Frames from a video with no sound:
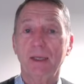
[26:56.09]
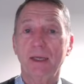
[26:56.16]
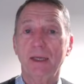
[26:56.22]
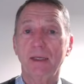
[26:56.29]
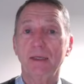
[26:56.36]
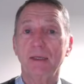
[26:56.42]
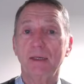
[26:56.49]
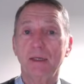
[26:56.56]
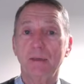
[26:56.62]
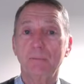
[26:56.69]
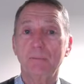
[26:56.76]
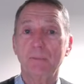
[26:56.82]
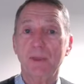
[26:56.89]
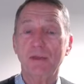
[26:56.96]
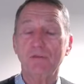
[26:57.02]
And
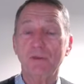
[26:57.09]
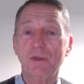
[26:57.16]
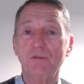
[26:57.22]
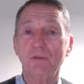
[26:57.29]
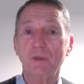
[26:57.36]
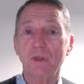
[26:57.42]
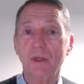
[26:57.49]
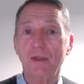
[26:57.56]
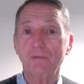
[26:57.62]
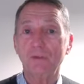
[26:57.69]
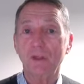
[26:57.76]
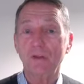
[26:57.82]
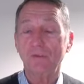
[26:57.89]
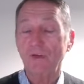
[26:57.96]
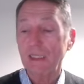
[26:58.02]
if they've
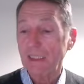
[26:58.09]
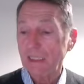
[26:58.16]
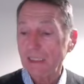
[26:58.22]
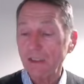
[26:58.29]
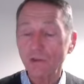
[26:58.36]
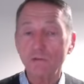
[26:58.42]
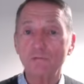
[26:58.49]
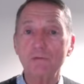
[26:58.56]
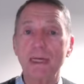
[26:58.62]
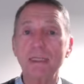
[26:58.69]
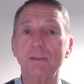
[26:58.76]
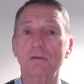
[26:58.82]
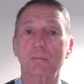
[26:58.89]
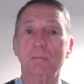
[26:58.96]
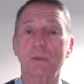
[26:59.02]
at least
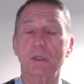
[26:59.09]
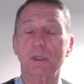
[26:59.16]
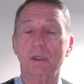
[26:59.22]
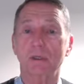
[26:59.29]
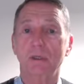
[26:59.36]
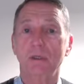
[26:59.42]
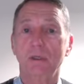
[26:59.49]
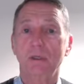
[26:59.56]
read something,